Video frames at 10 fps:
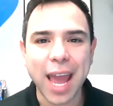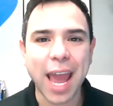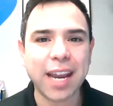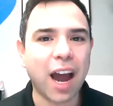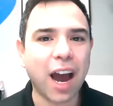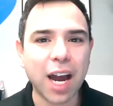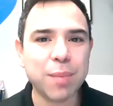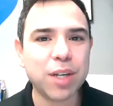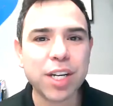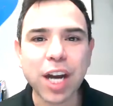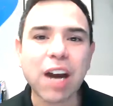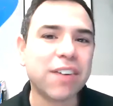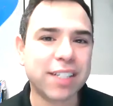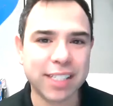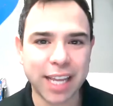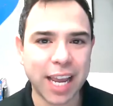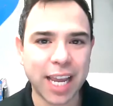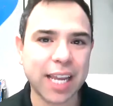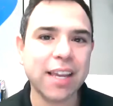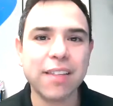And I'm going to cover
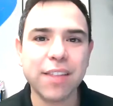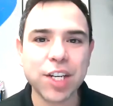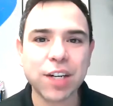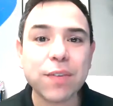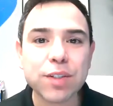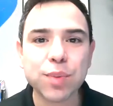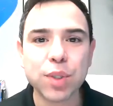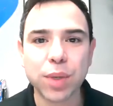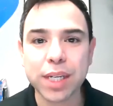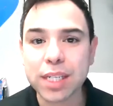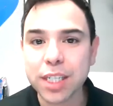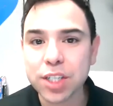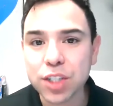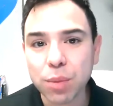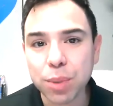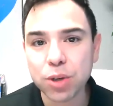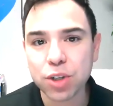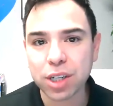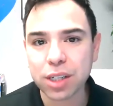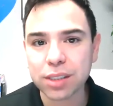today the difference between
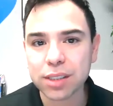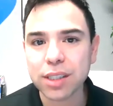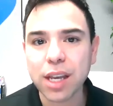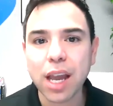distributions,